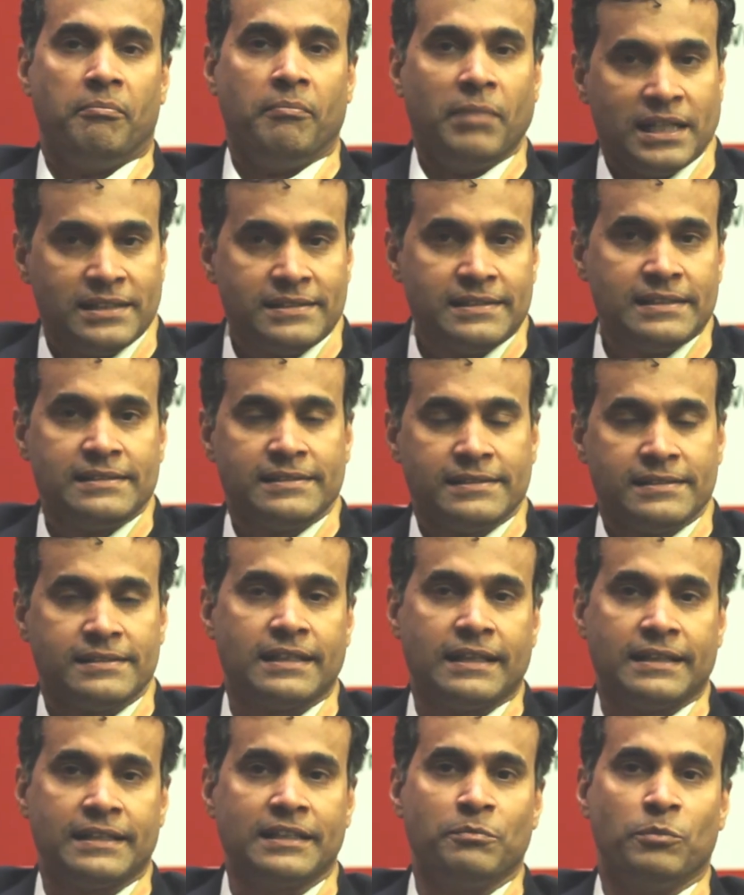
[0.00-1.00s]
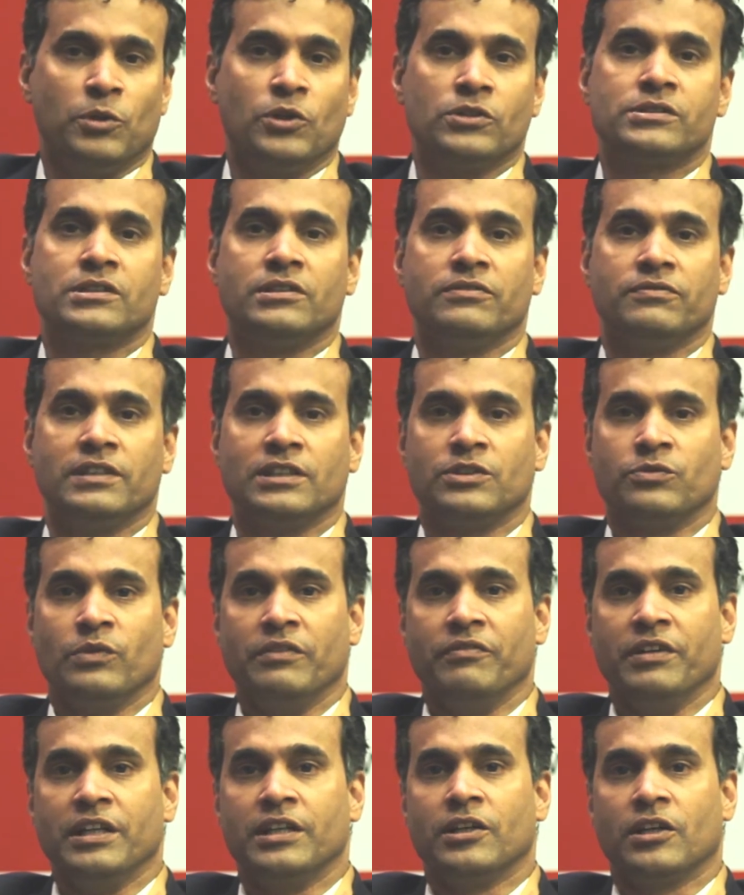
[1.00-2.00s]
My sense is, I think most of us,
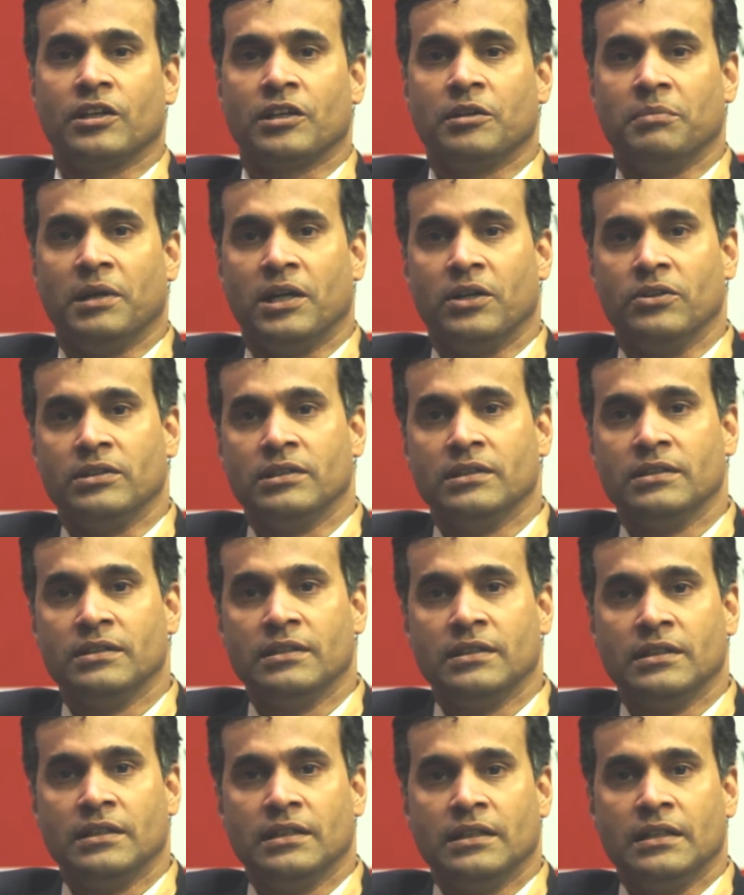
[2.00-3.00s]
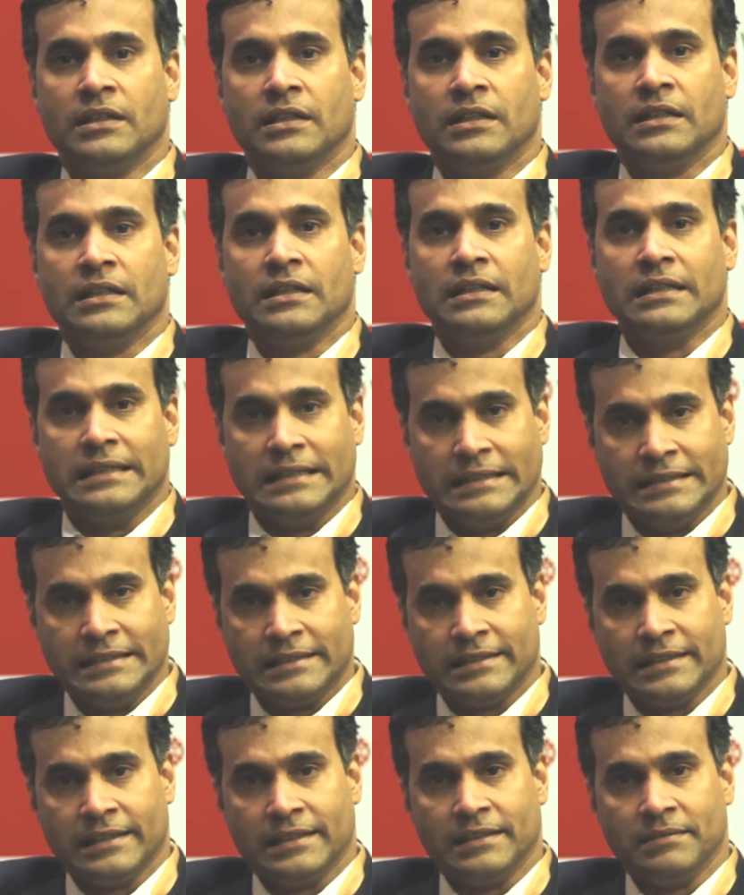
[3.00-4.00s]
when we talk about
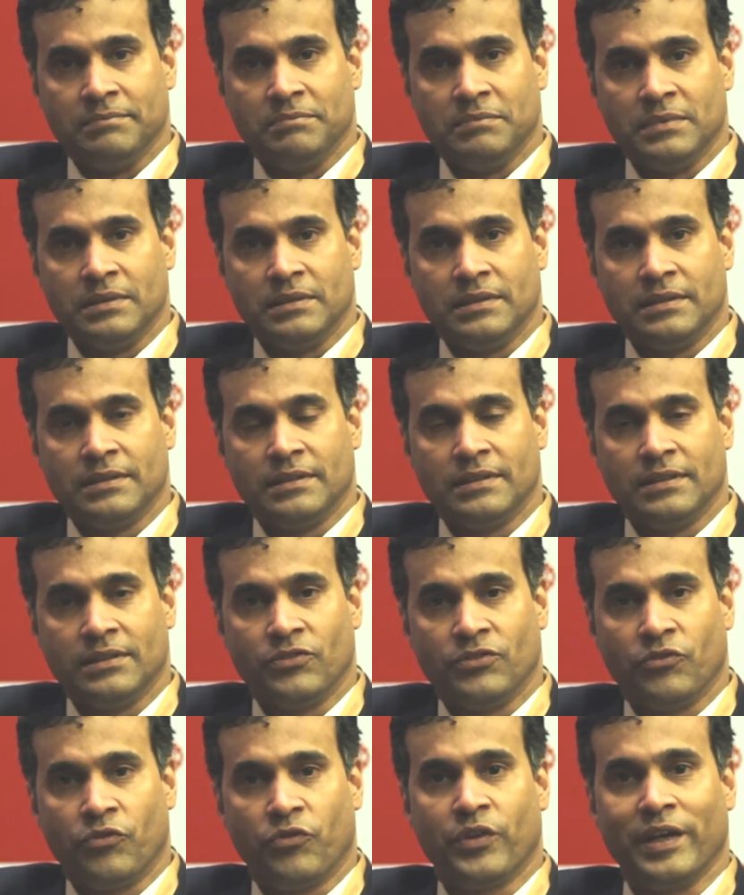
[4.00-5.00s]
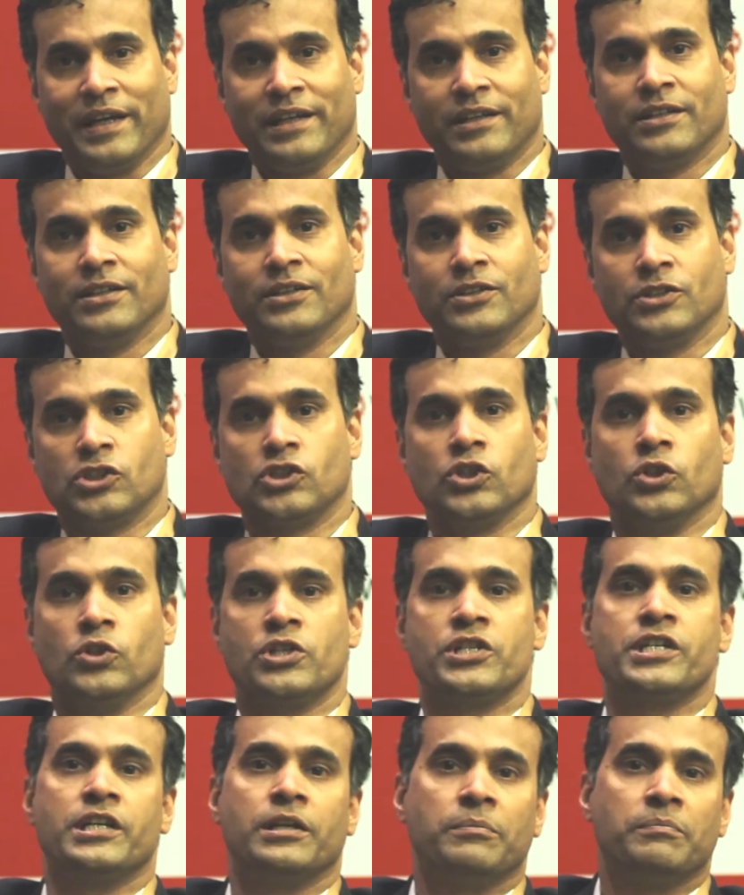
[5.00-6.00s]
digital, think
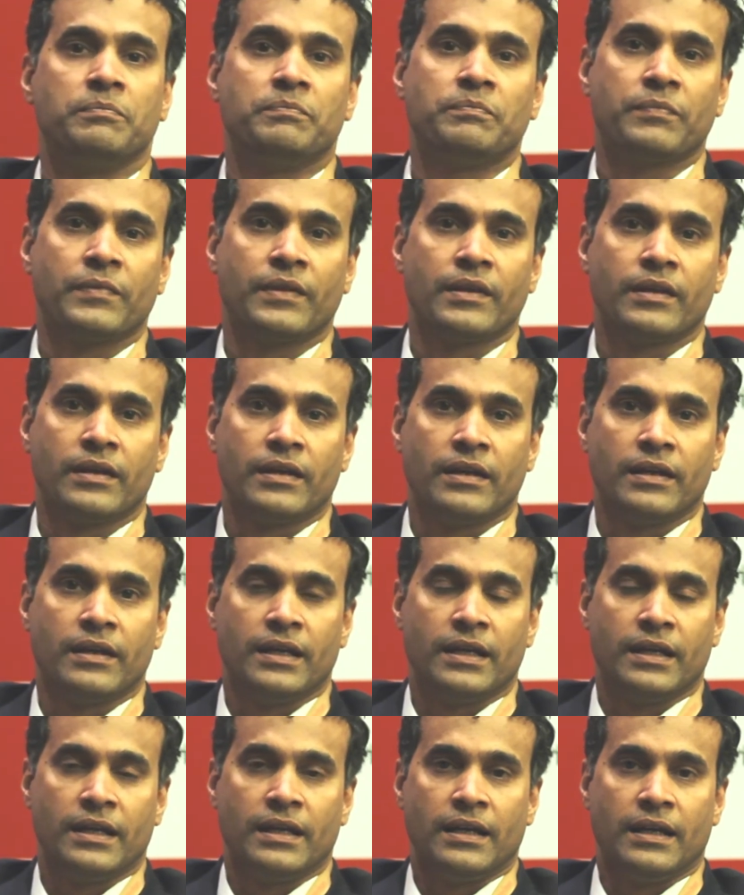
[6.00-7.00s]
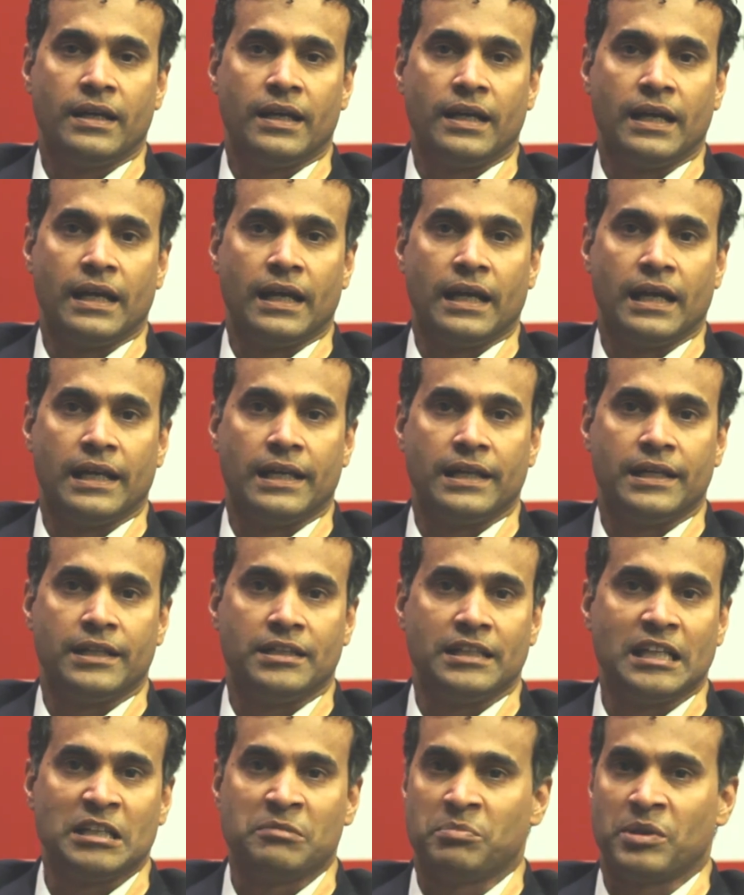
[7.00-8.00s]
social, and
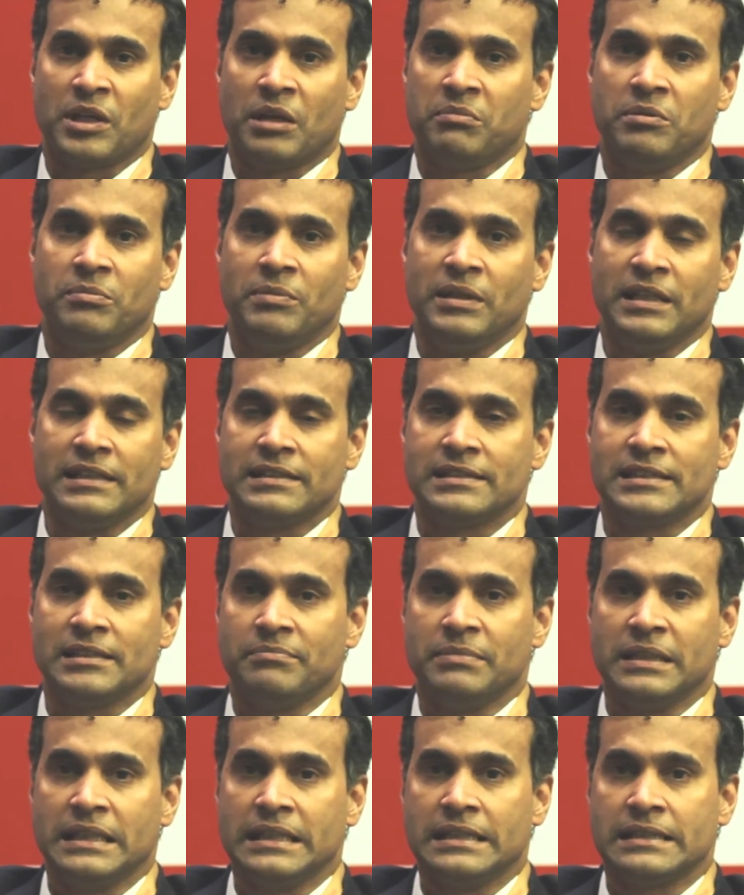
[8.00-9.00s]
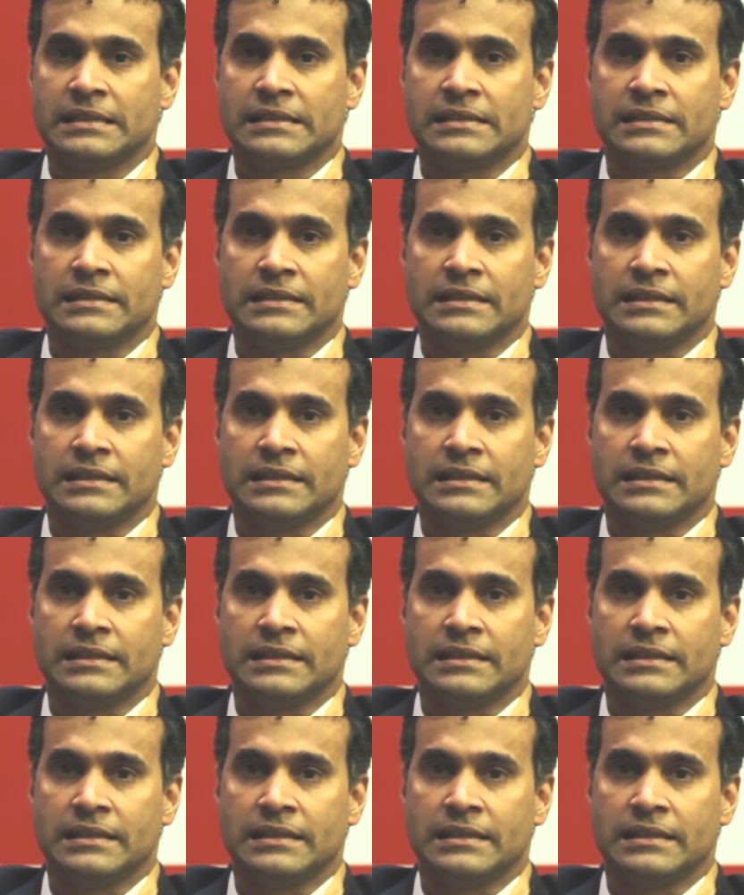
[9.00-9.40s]
that probably is the biggest